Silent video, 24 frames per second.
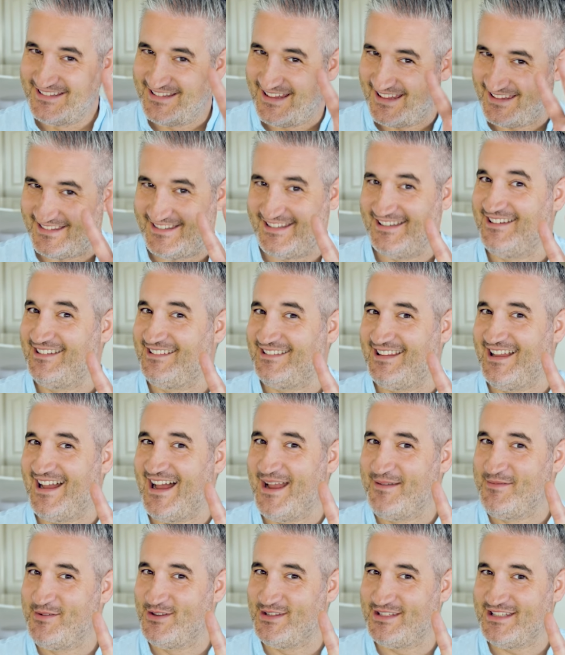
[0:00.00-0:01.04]
The third
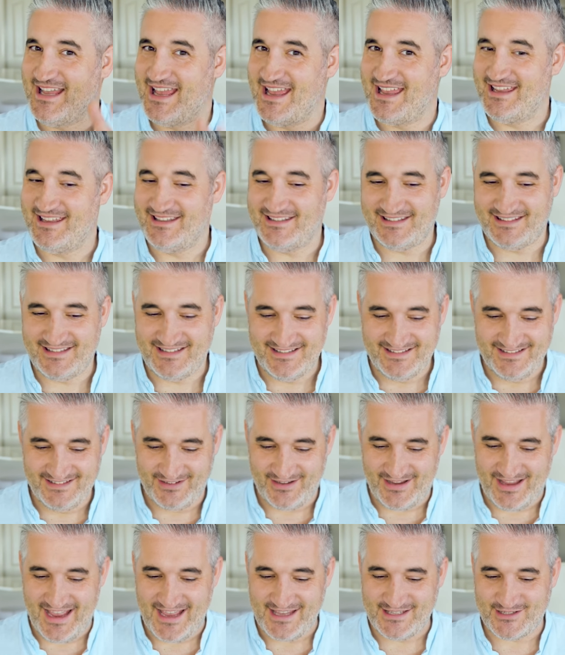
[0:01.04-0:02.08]
time you say it.
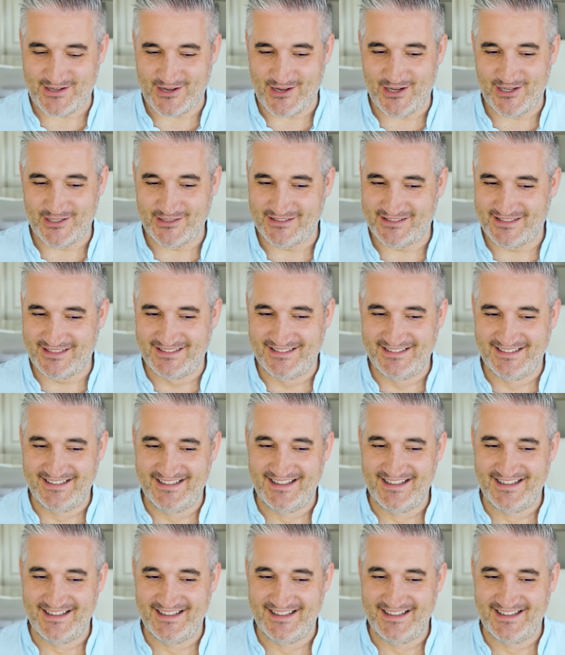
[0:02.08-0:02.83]
Okay, Scott.